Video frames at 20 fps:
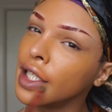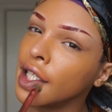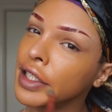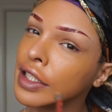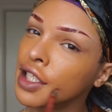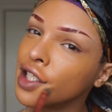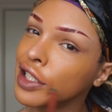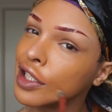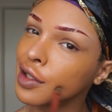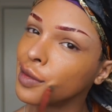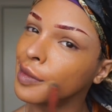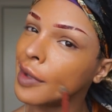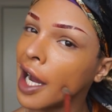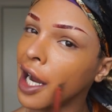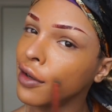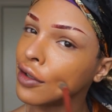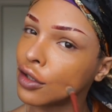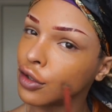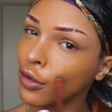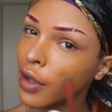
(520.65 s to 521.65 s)
things just
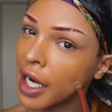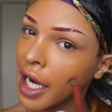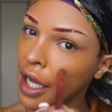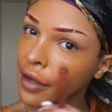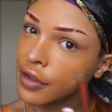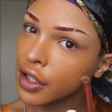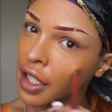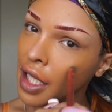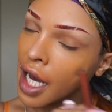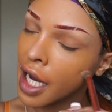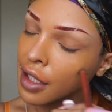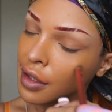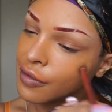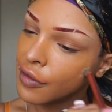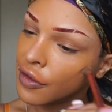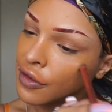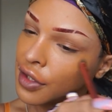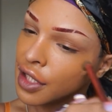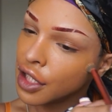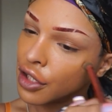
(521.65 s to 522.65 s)
spiraled right after the house
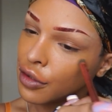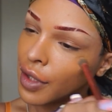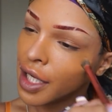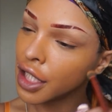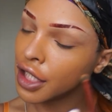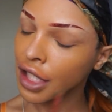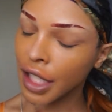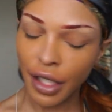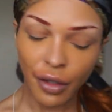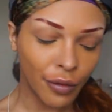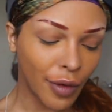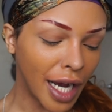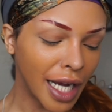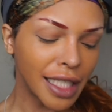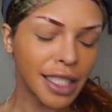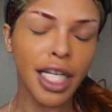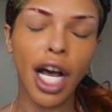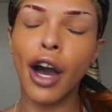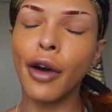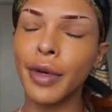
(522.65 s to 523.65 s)
phone situation. Why
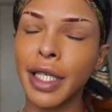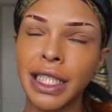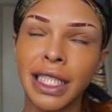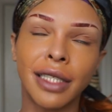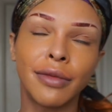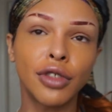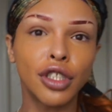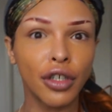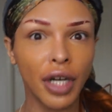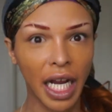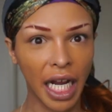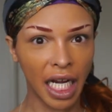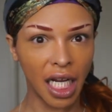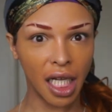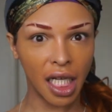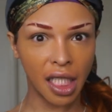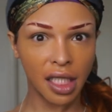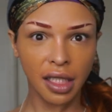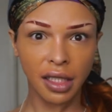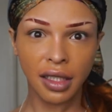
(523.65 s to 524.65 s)
is always some
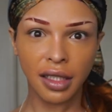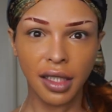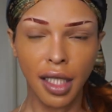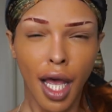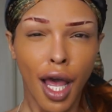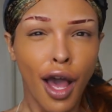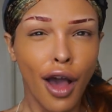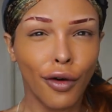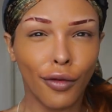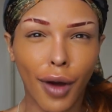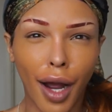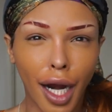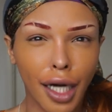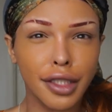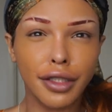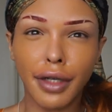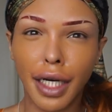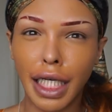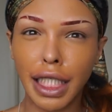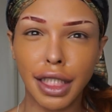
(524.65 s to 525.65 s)
trannies? Why
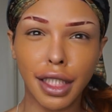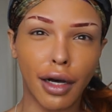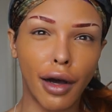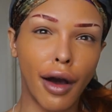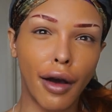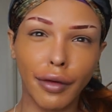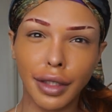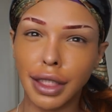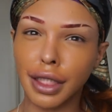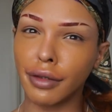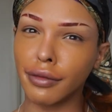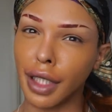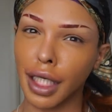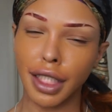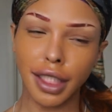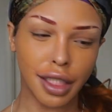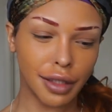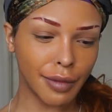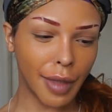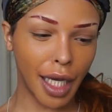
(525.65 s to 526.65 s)
are trannies always the
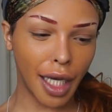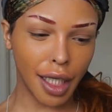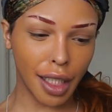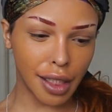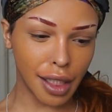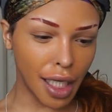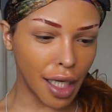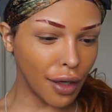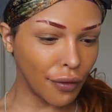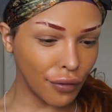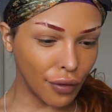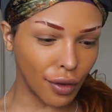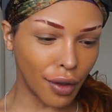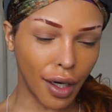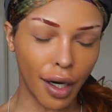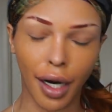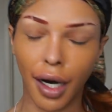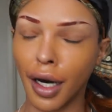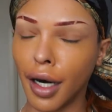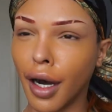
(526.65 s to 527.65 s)
one just making a deal
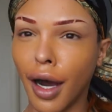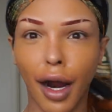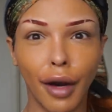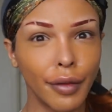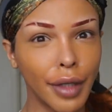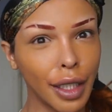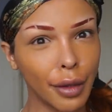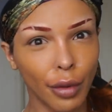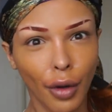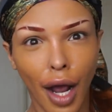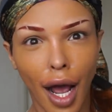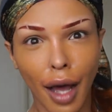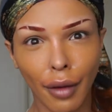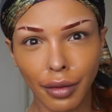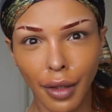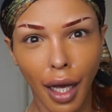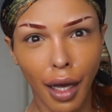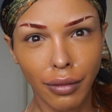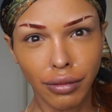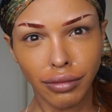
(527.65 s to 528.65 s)
for? Are we the
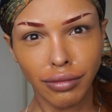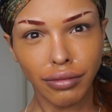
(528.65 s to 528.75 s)
problem?